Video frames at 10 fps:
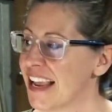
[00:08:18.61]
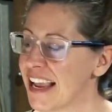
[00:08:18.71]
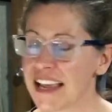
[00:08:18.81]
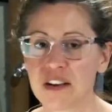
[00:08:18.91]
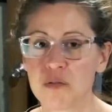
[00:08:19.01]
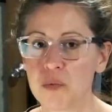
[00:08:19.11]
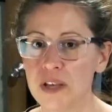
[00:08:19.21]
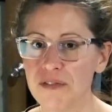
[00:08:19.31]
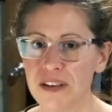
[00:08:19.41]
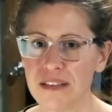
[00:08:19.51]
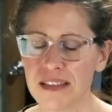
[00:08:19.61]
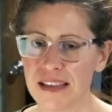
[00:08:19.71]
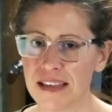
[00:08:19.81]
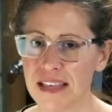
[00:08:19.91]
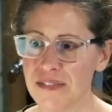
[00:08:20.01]
and we feel
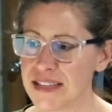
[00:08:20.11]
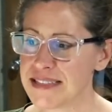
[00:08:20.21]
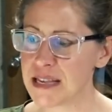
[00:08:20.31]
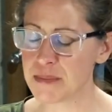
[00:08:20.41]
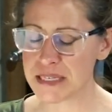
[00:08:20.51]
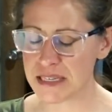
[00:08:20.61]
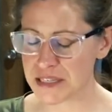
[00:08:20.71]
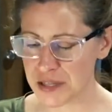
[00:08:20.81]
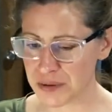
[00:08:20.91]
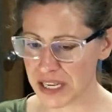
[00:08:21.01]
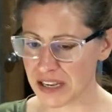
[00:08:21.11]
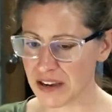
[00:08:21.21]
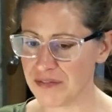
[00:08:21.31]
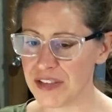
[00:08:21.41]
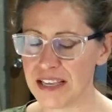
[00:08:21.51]
that even
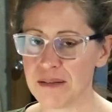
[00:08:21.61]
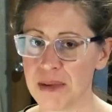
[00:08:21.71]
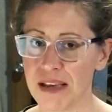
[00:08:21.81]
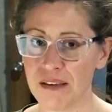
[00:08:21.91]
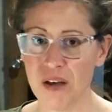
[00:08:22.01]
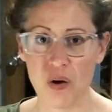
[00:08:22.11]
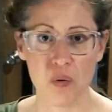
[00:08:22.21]
substituting a vegan meal